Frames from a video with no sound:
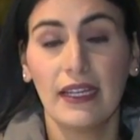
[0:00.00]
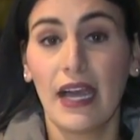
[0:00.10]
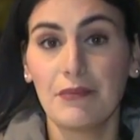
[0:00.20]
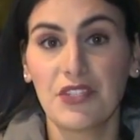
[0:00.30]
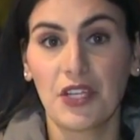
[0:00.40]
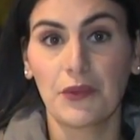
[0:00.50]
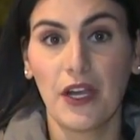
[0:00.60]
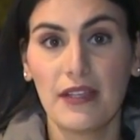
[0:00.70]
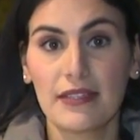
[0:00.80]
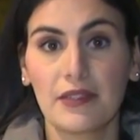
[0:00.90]
I'm Michelle
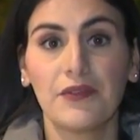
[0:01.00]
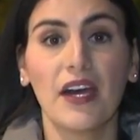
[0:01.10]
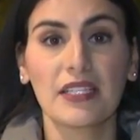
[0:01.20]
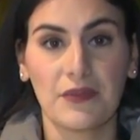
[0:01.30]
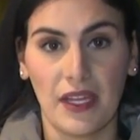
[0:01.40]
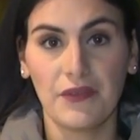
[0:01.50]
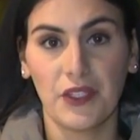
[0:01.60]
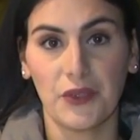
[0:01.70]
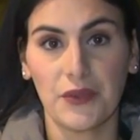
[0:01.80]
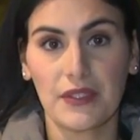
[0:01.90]
Ross, Fox 5
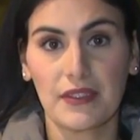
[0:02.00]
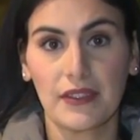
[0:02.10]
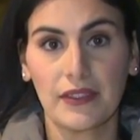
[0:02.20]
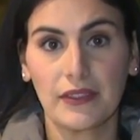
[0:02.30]
News.